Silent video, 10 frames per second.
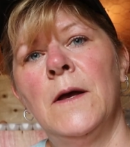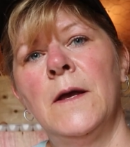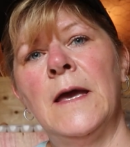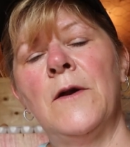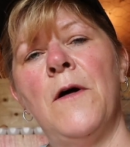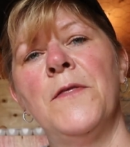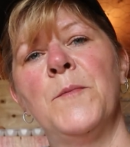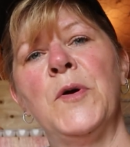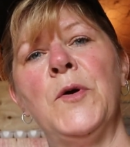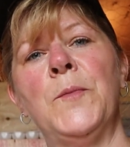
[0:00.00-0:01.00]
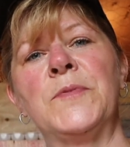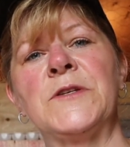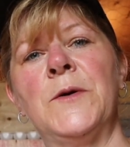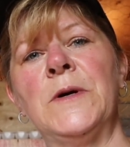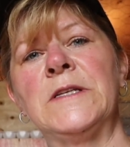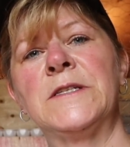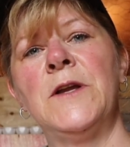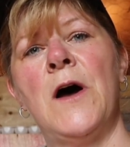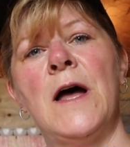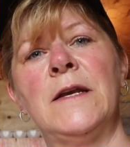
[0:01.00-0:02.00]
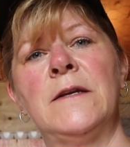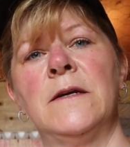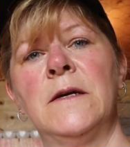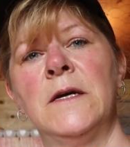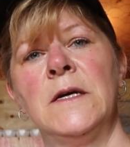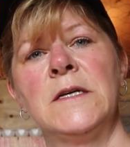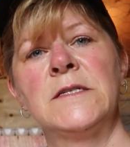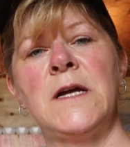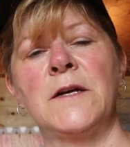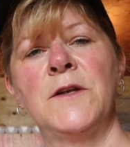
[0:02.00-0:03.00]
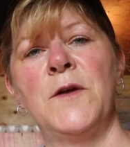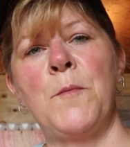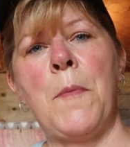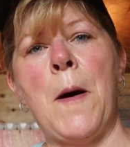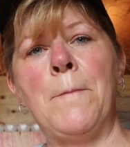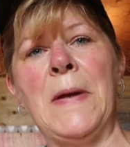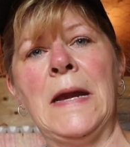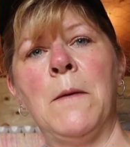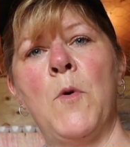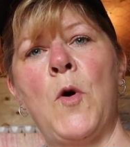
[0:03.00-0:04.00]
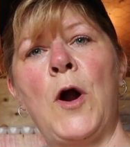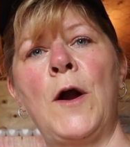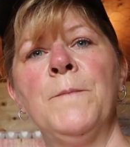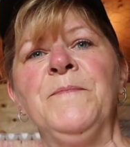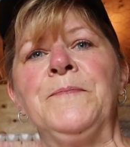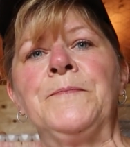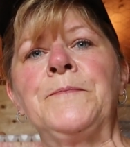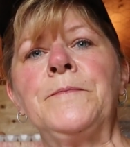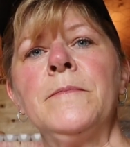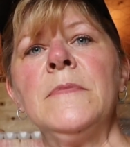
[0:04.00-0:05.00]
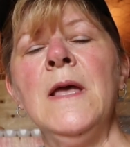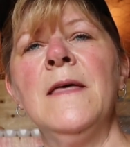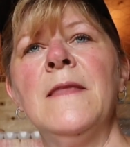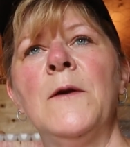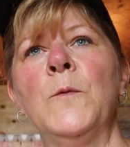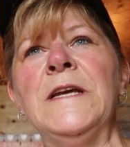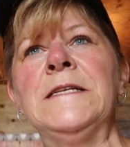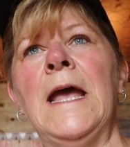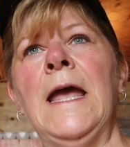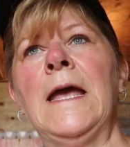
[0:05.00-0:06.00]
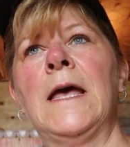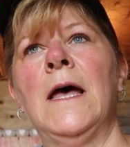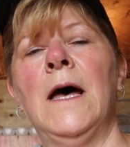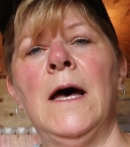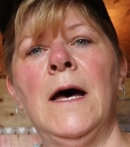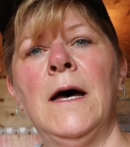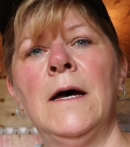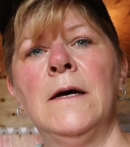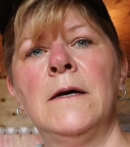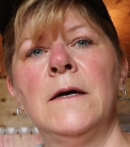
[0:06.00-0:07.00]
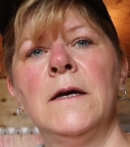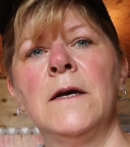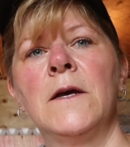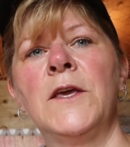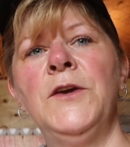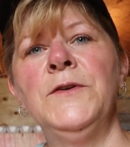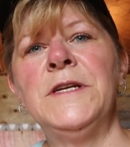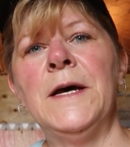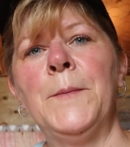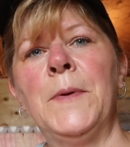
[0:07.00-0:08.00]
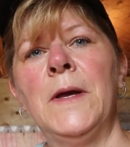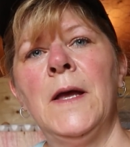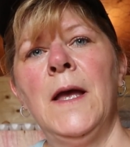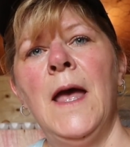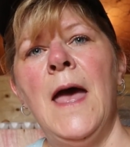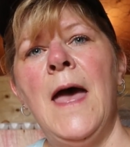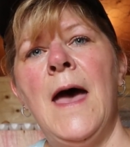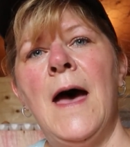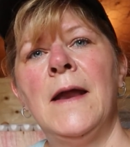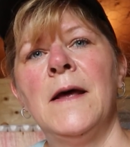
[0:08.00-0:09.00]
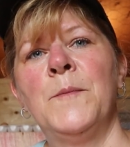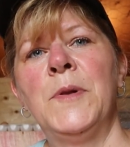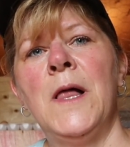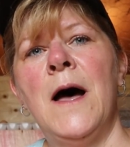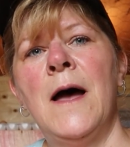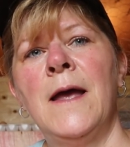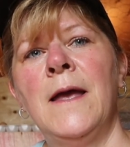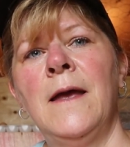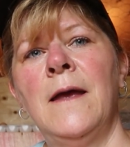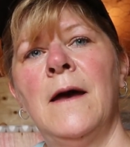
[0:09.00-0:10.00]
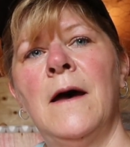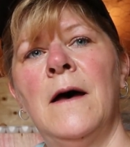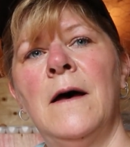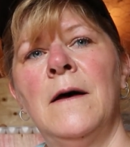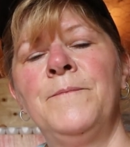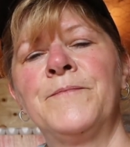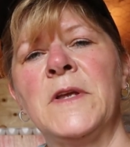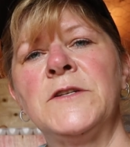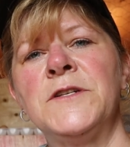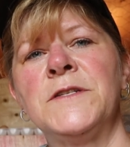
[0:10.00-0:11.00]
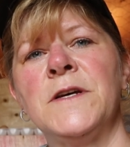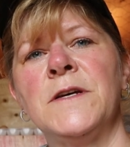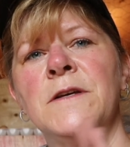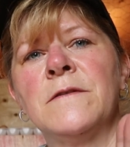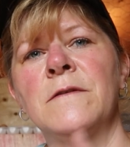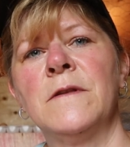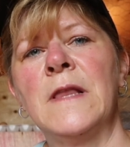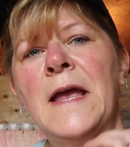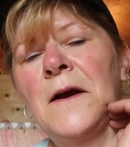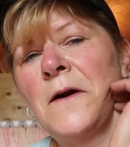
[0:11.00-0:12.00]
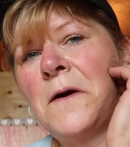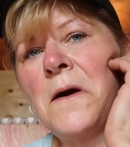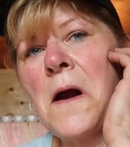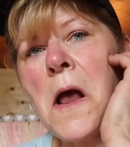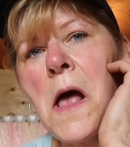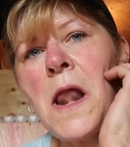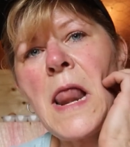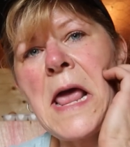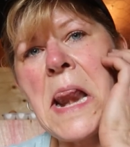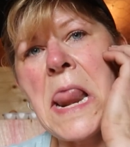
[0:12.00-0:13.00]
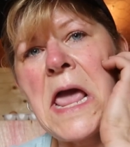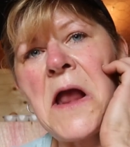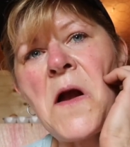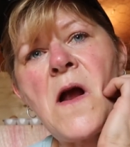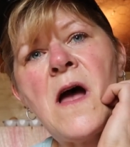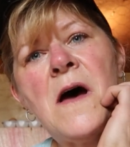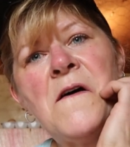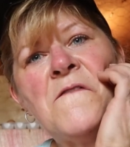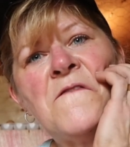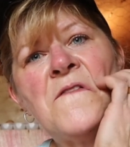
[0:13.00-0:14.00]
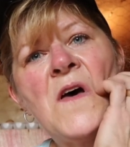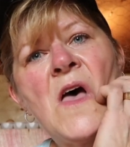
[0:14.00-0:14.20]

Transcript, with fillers: get all the poop so it's not stuck to their bum anymore. And then we take a Q-tip and apply uh, just a layer, a light layer of